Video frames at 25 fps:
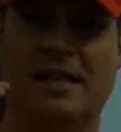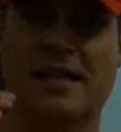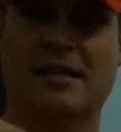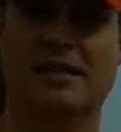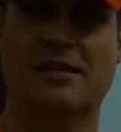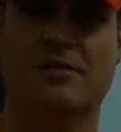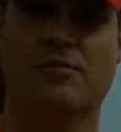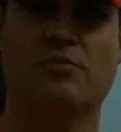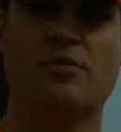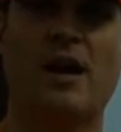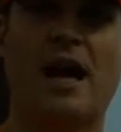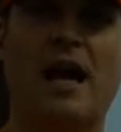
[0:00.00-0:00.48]

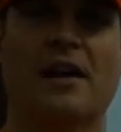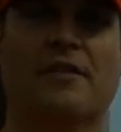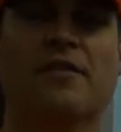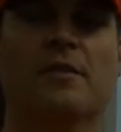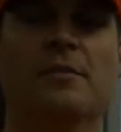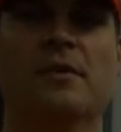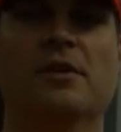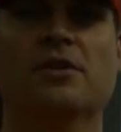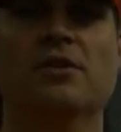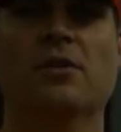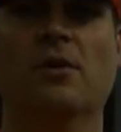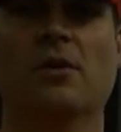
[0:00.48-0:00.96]
subtract
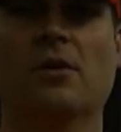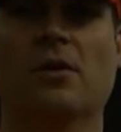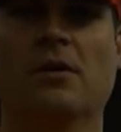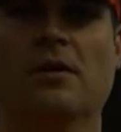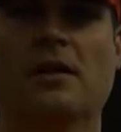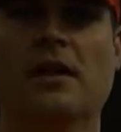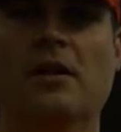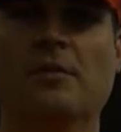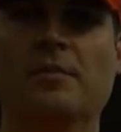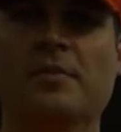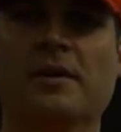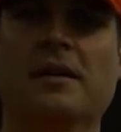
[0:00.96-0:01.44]
from the total,
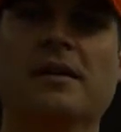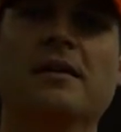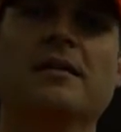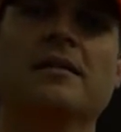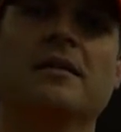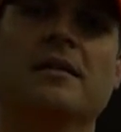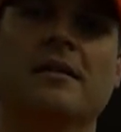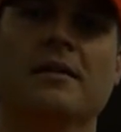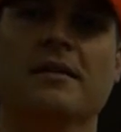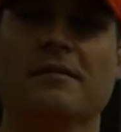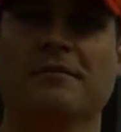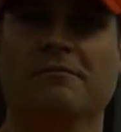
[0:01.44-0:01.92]
I'll be
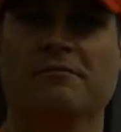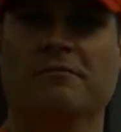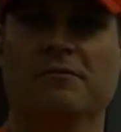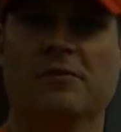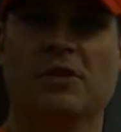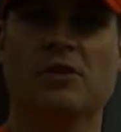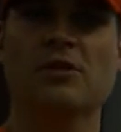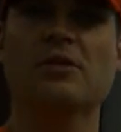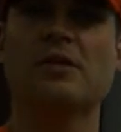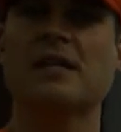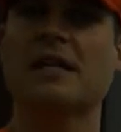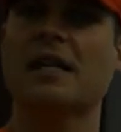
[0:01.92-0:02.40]

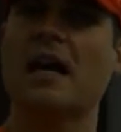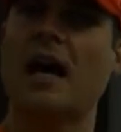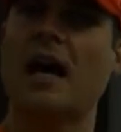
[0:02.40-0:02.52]
using